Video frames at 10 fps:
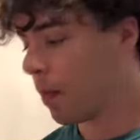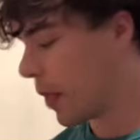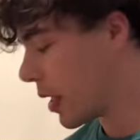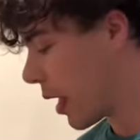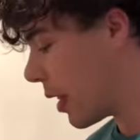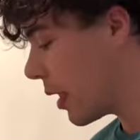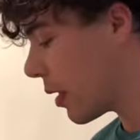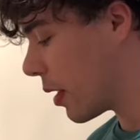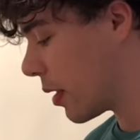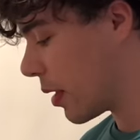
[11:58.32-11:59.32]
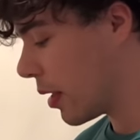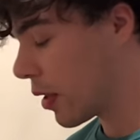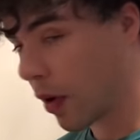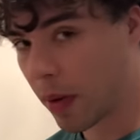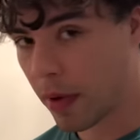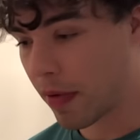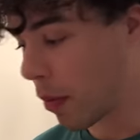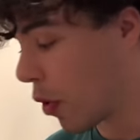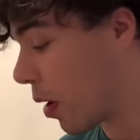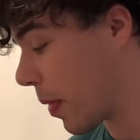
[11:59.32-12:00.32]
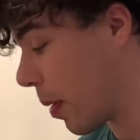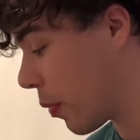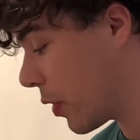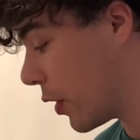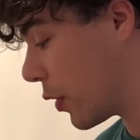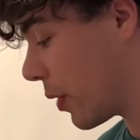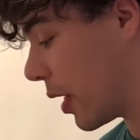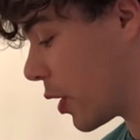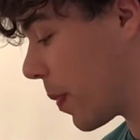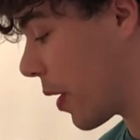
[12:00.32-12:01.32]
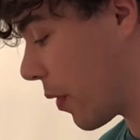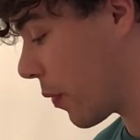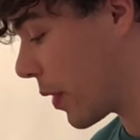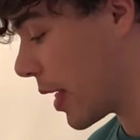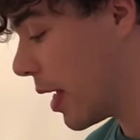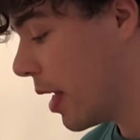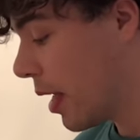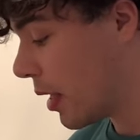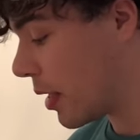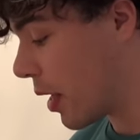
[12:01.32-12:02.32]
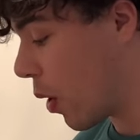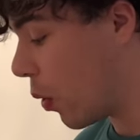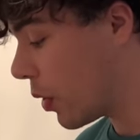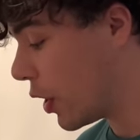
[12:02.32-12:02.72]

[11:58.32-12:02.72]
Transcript: This, I think this is, correct me if I'm wrong, but I'm pretty sure the Inspire three is the only